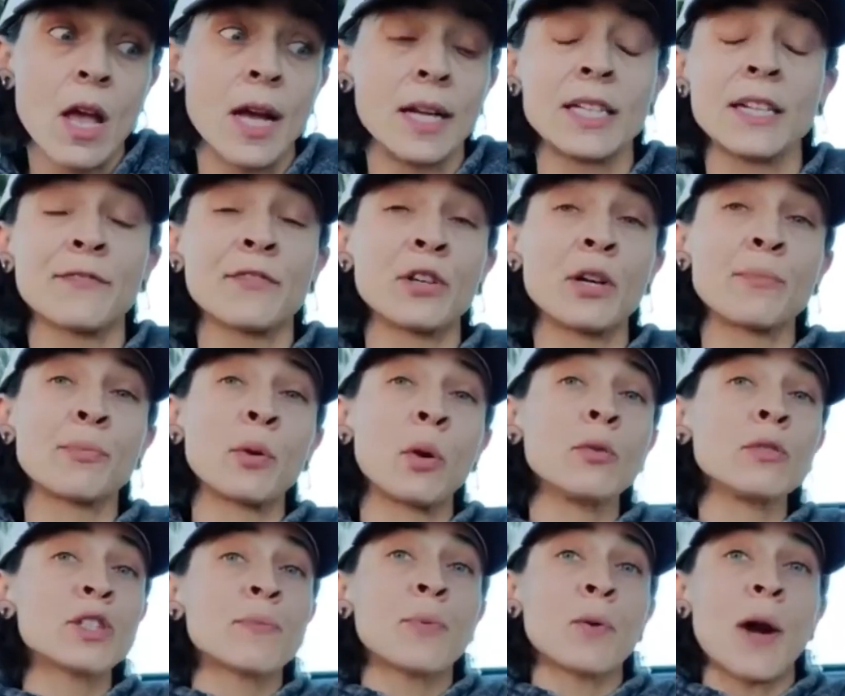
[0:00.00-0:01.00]
A different
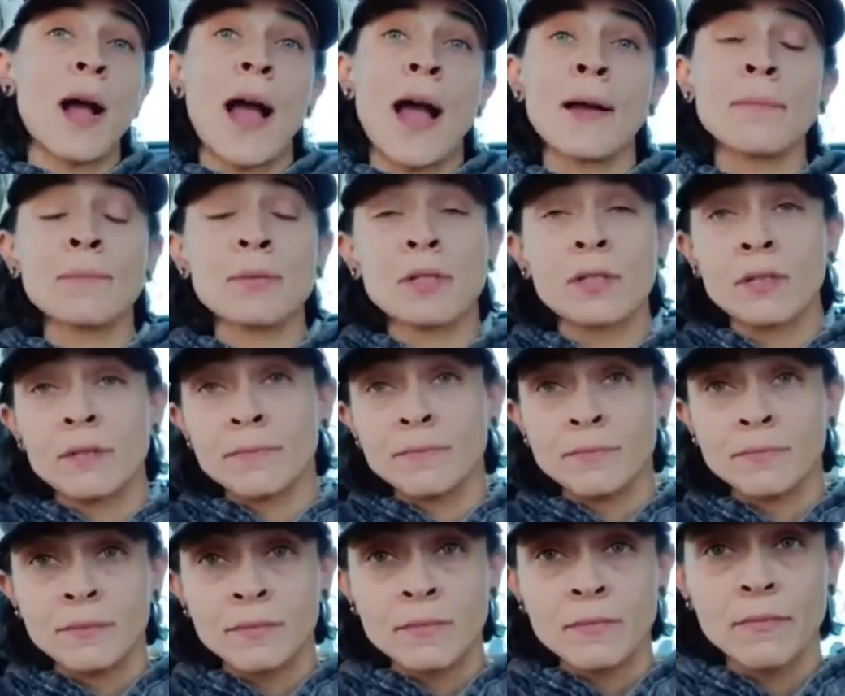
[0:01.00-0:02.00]
approach, perhaps?
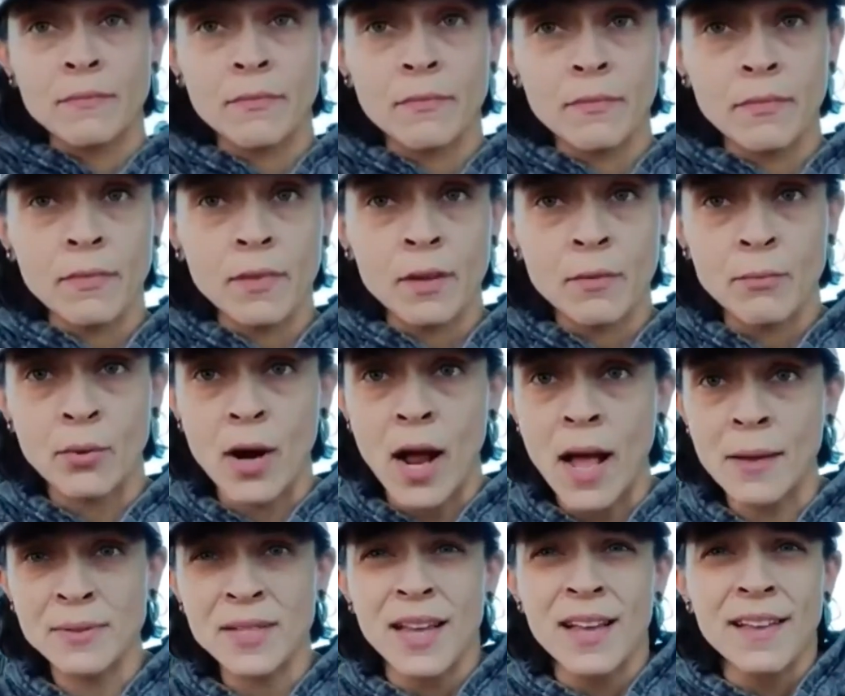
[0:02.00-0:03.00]

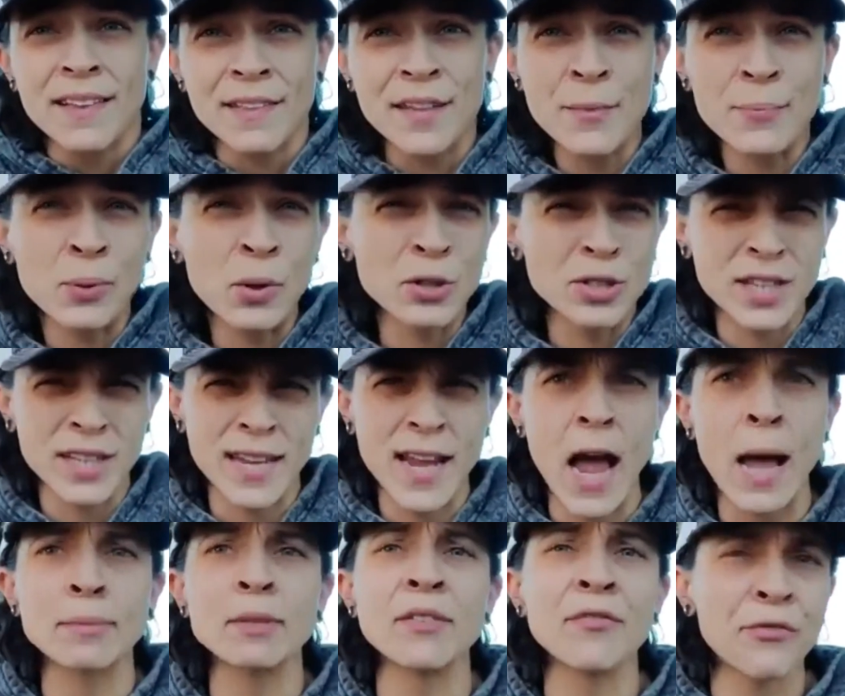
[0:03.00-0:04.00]
Perhaps the approach that
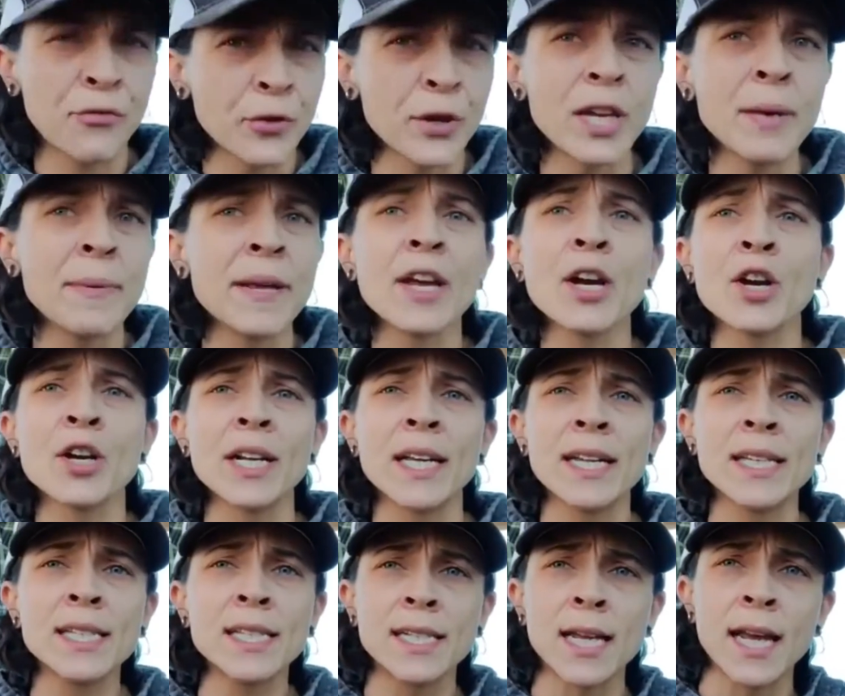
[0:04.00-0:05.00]
Captain Freebeard
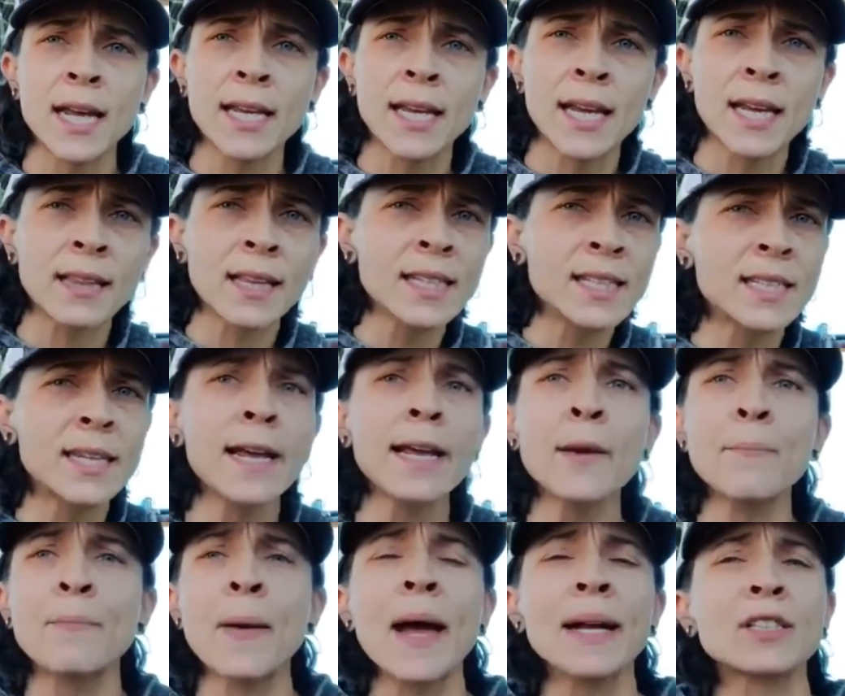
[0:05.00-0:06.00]
is taking. Let's
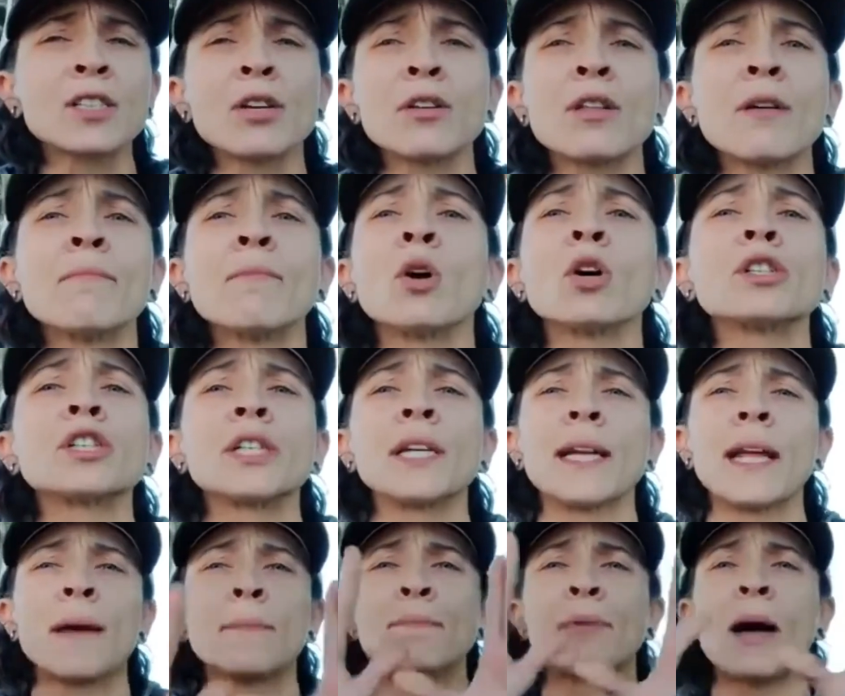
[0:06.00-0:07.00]
take it back to the
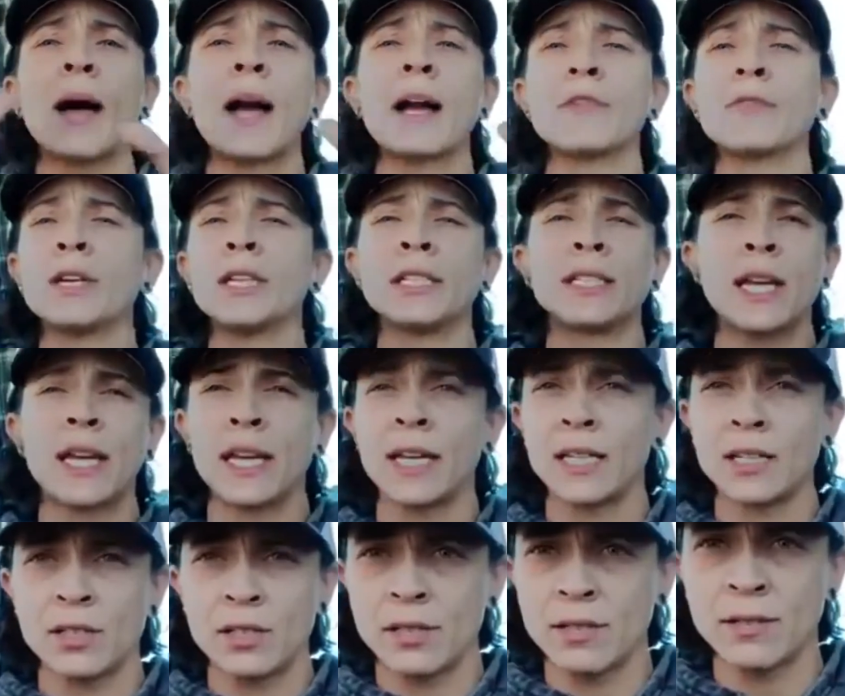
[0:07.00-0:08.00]
merchant and pirate
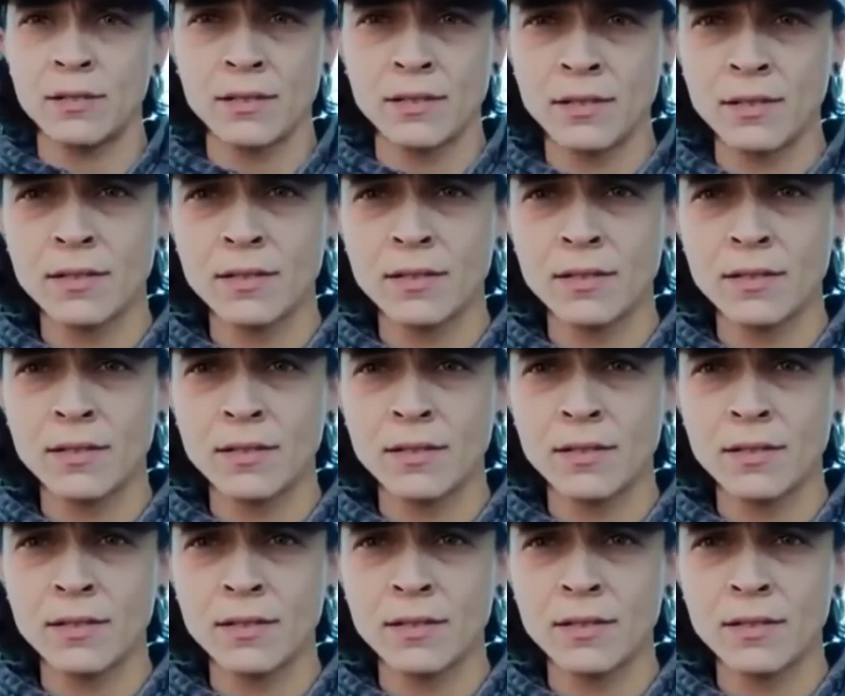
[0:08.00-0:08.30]
days.